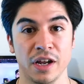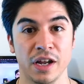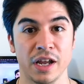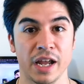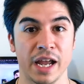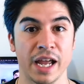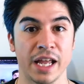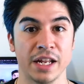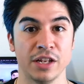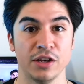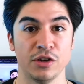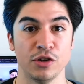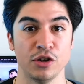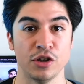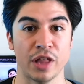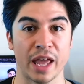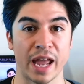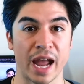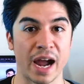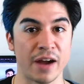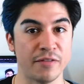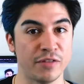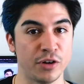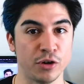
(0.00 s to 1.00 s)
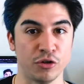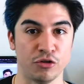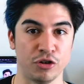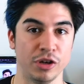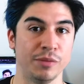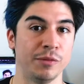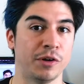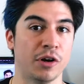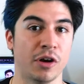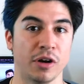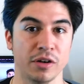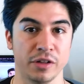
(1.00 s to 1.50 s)
and they have your dream
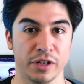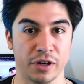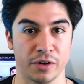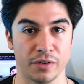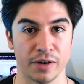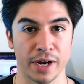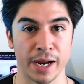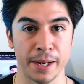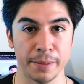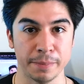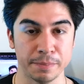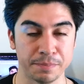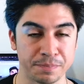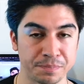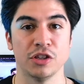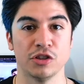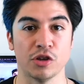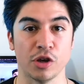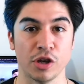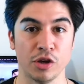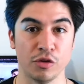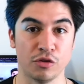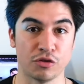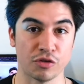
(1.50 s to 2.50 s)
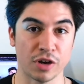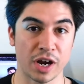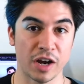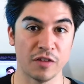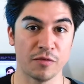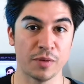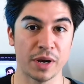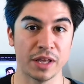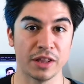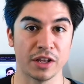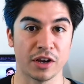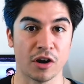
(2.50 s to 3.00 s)
car there, right? So you drive
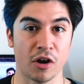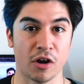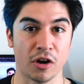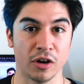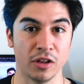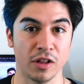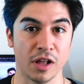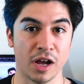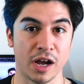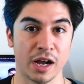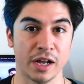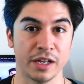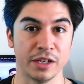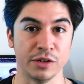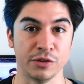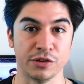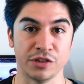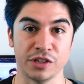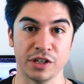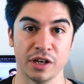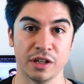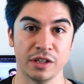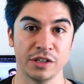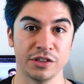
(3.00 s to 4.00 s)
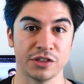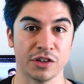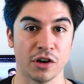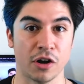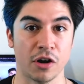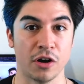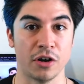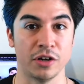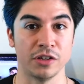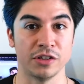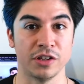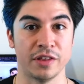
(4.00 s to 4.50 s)
by the car lot, you see all these
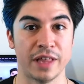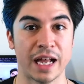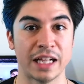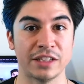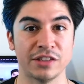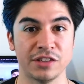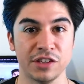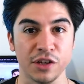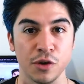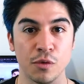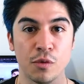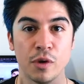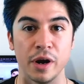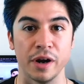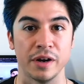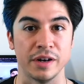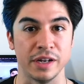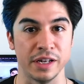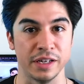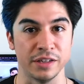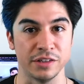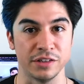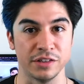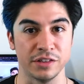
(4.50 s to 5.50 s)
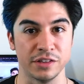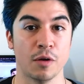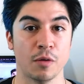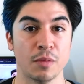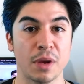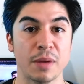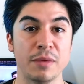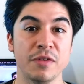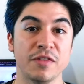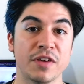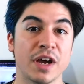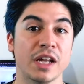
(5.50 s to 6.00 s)
cars, that's the awareness. Or
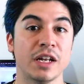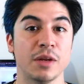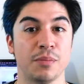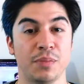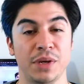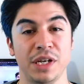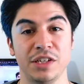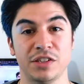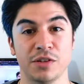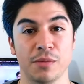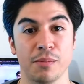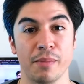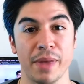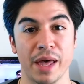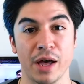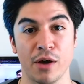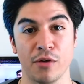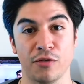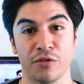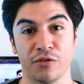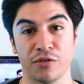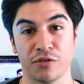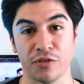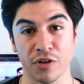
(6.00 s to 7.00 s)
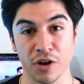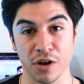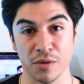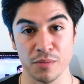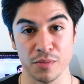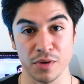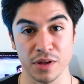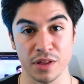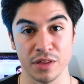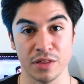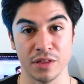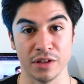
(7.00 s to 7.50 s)
maybe you've gotten a piece of mail from
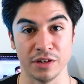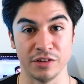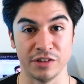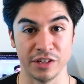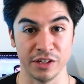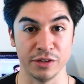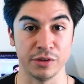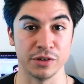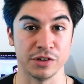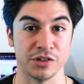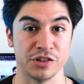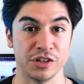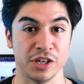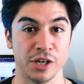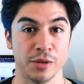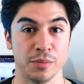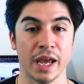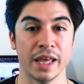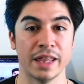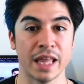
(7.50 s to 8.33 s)
the dealership and